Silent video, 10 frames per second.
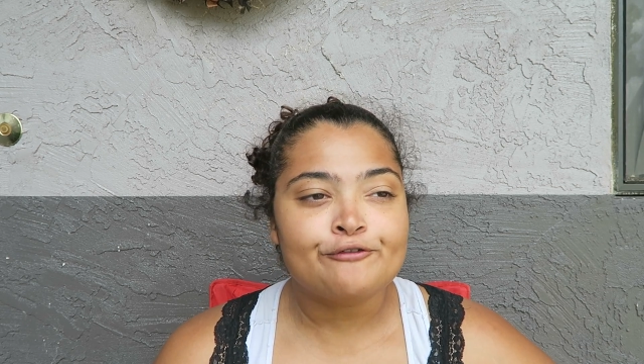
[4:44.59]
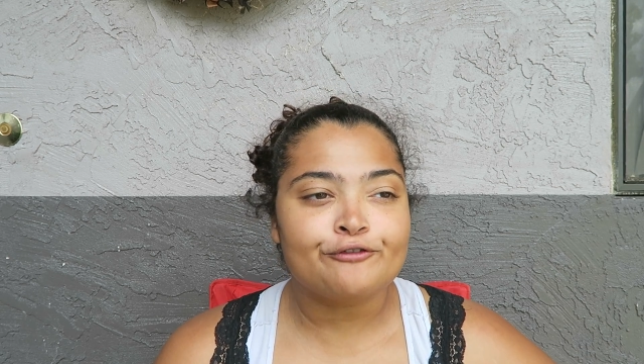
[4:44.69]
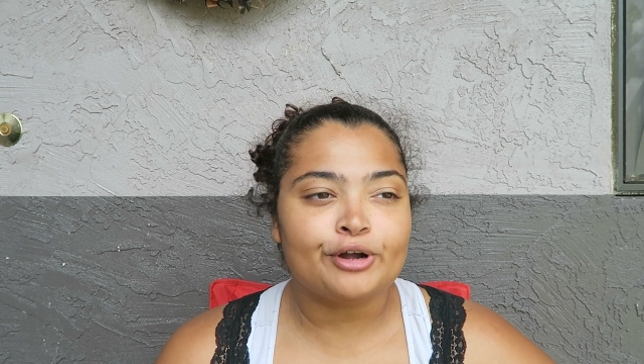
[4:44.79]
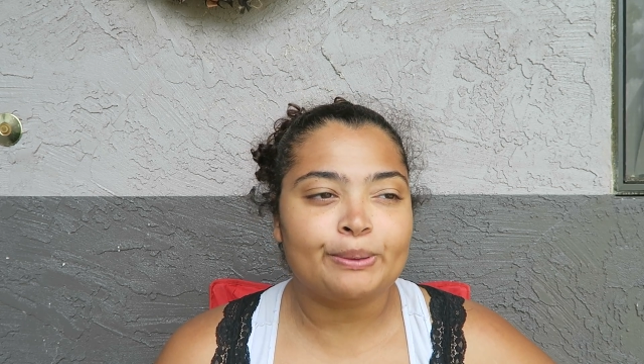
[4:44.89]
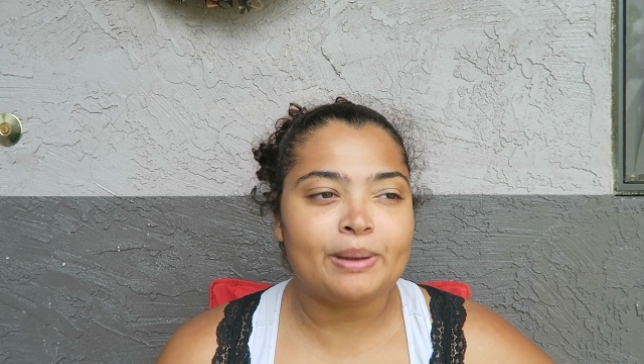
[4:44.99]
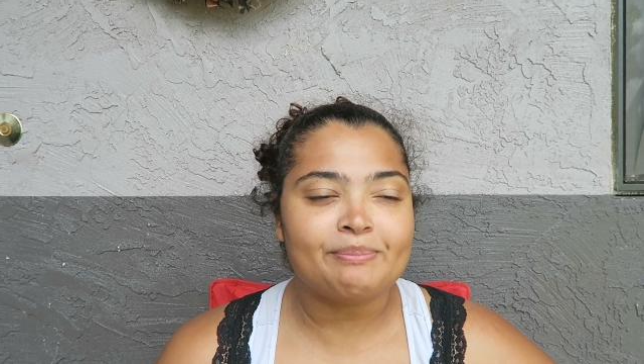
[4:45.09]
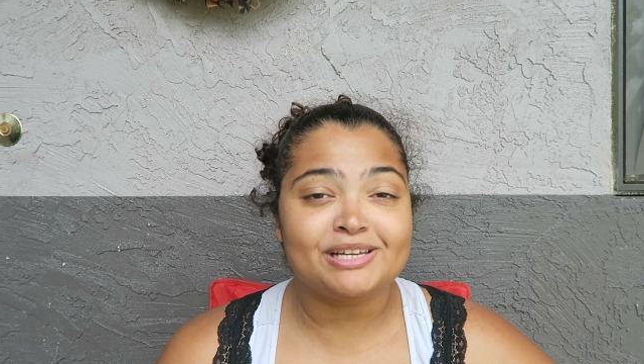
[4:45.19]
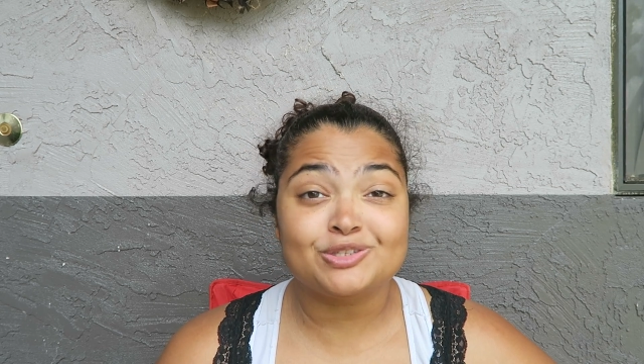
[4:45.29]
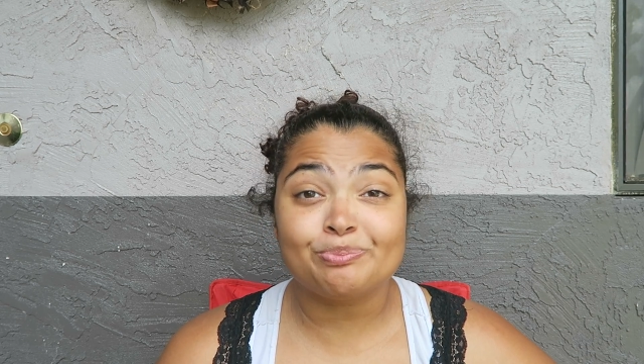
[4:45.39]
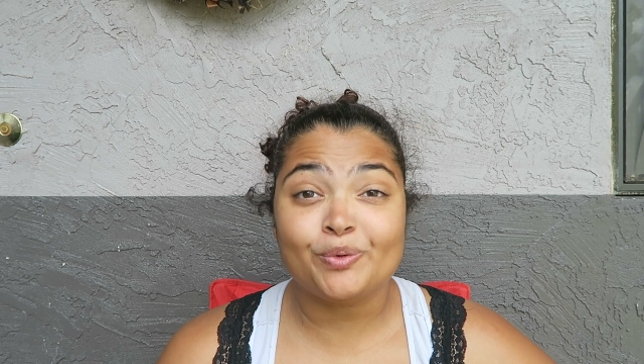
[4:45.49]
from
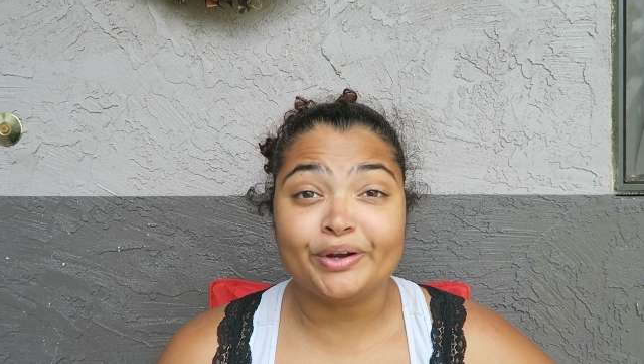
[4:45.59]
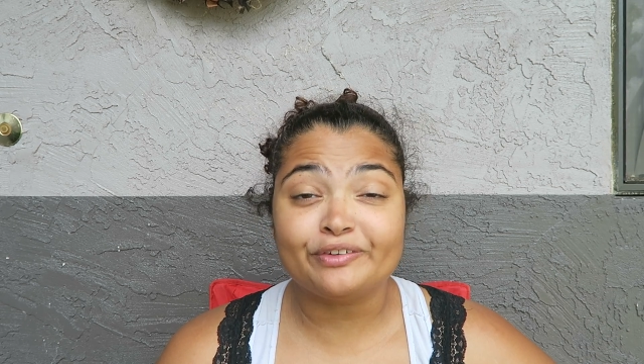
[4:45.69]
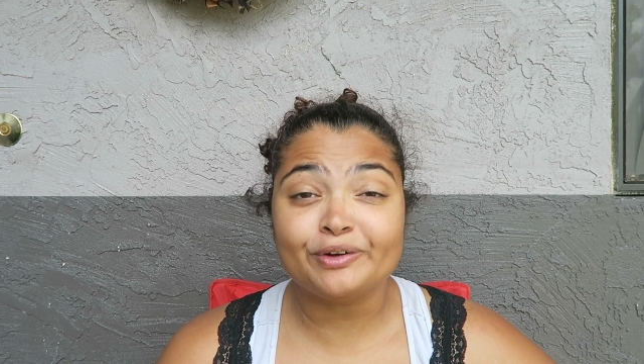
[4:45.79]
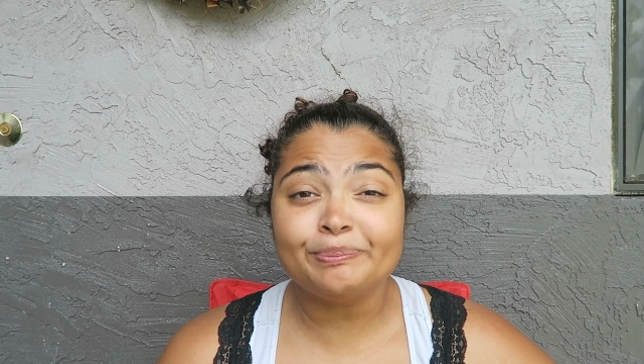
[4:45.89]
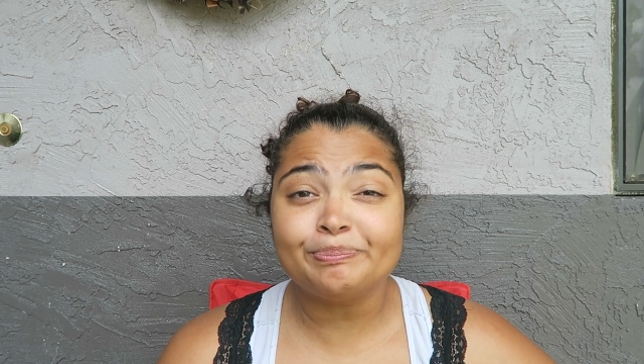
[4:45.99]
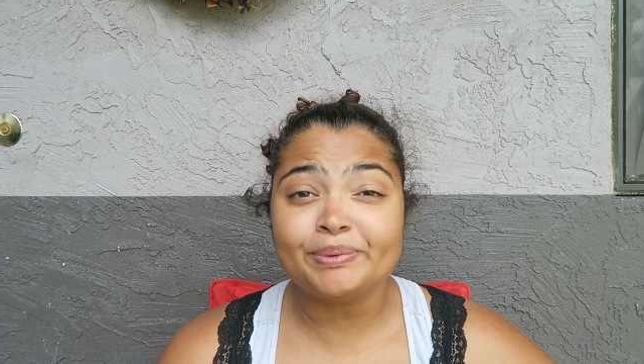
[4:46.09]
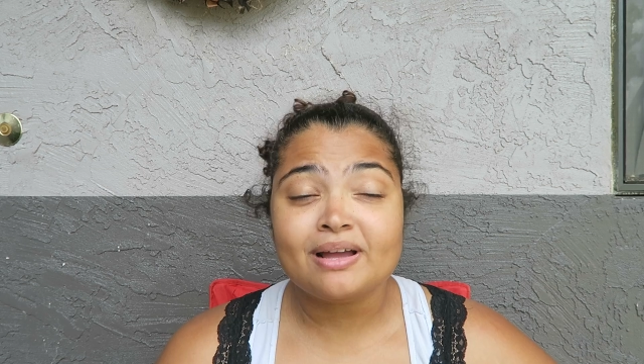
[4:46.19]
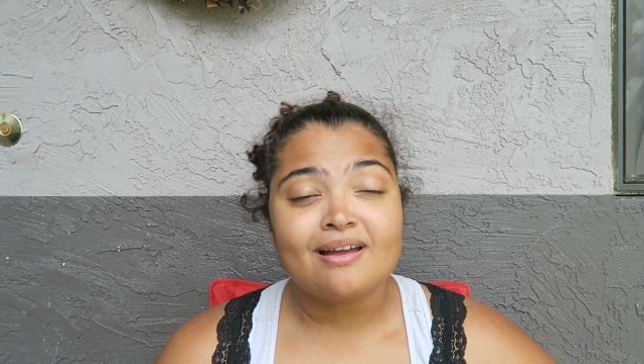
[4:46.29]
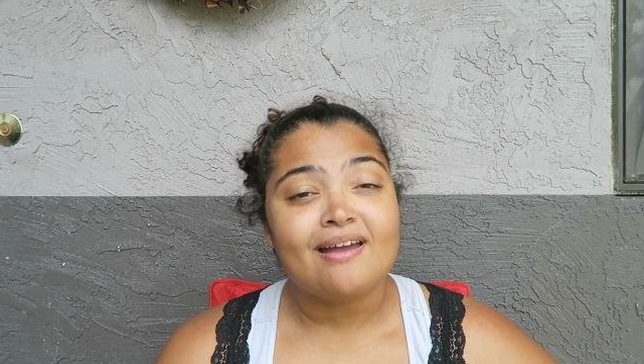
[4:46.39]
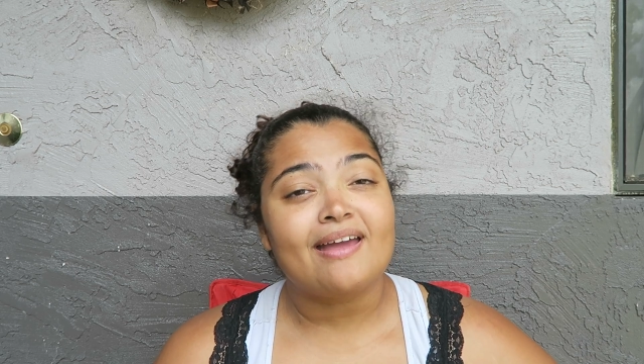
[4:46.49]
my support group
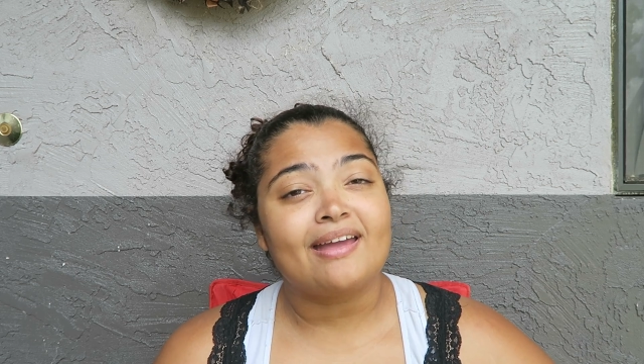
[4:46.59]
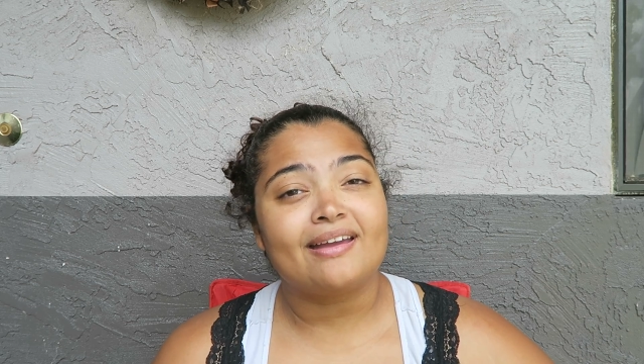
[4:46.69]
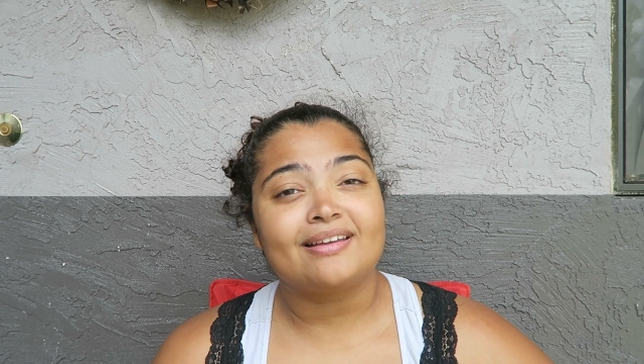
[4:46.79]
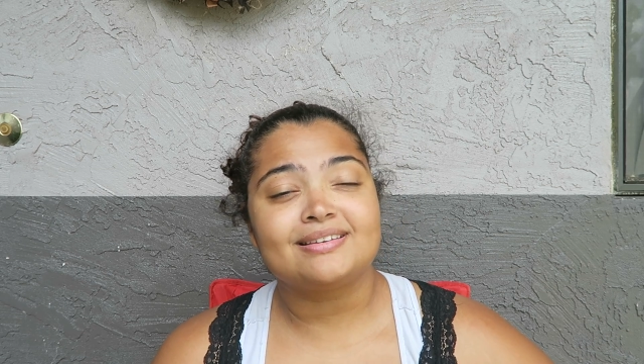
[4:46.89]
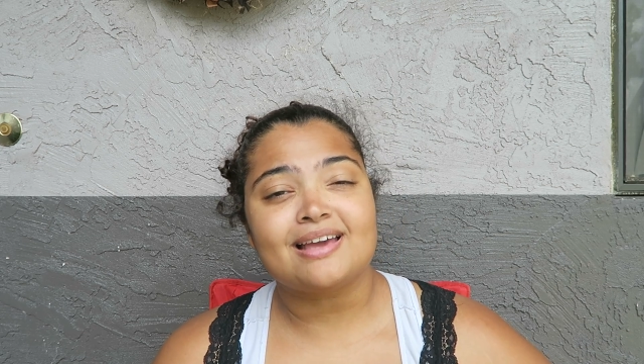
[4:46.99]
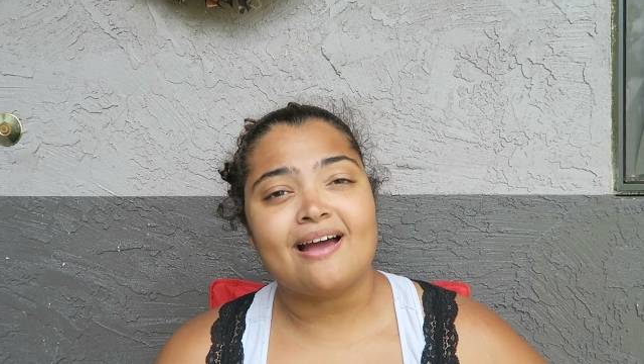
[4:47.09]
and